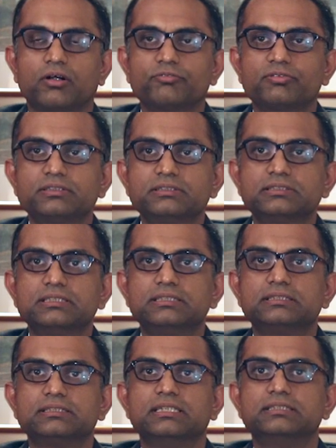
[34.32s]
conference
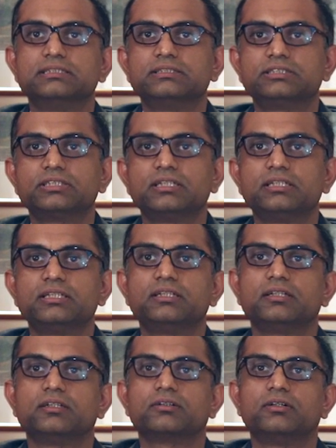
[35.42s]
is
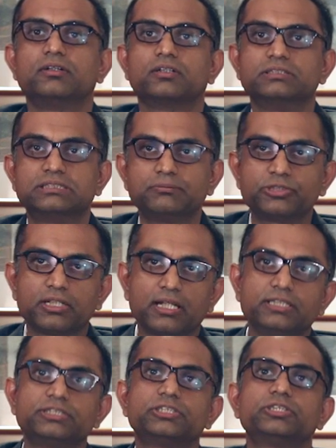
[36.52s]
essentially
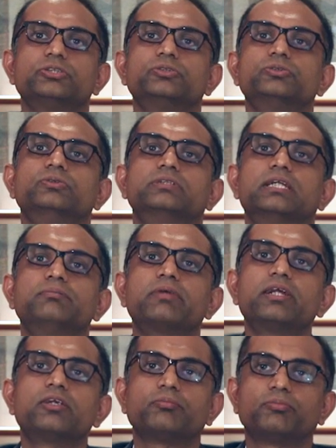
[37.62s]
conceptualized to
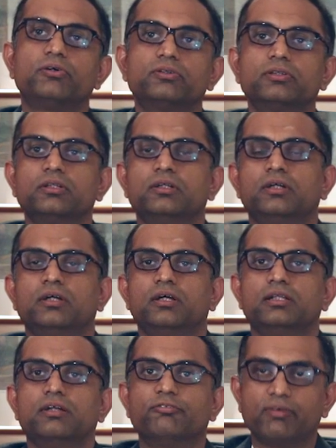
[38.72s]
deliberate upon
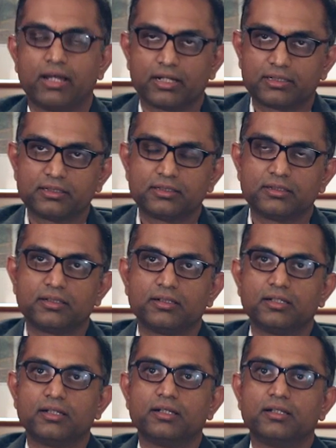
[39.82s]
the fact
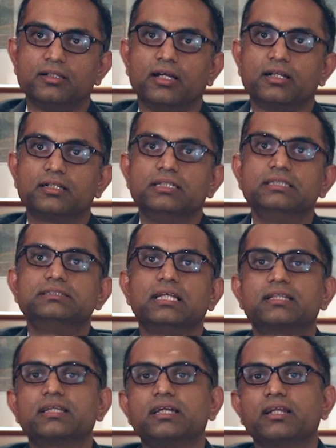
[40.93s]
that is
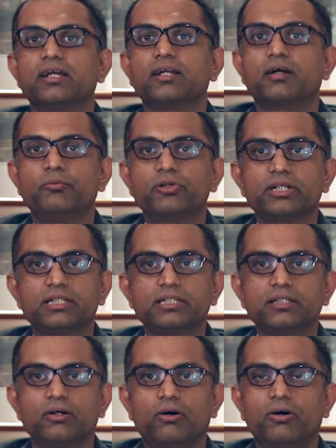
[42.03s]
healthcare a
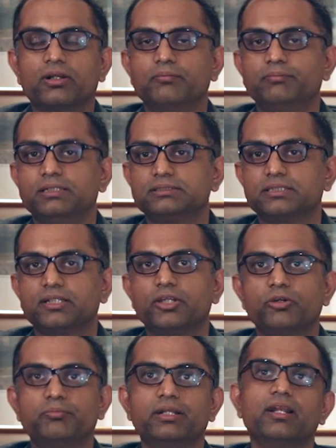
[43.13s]
commodity or basic
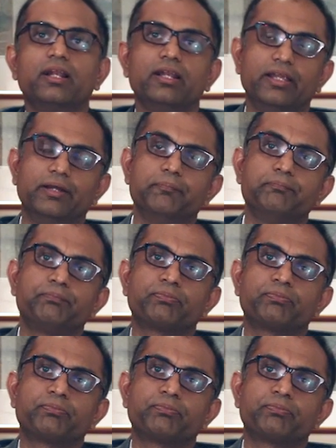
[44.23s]
human need?